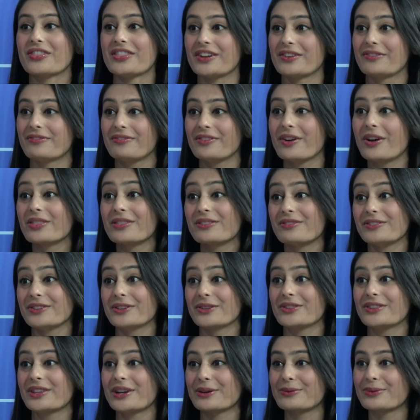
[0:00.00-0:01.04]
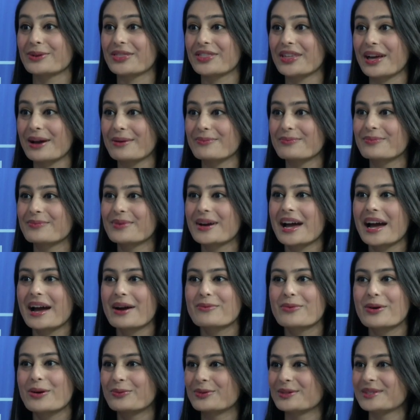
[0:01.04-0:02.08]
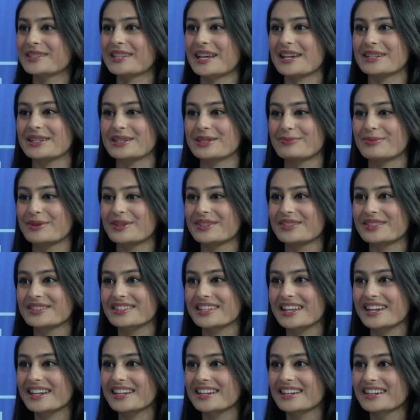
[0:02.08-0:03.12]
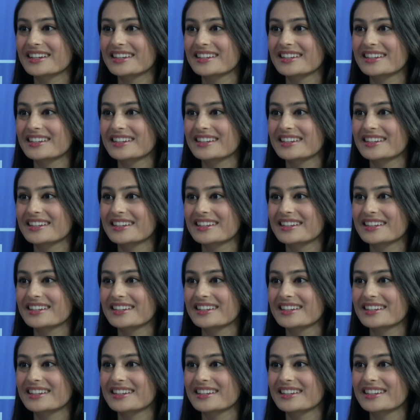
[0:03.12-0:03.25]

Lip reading: the field there with them. What was that experience like?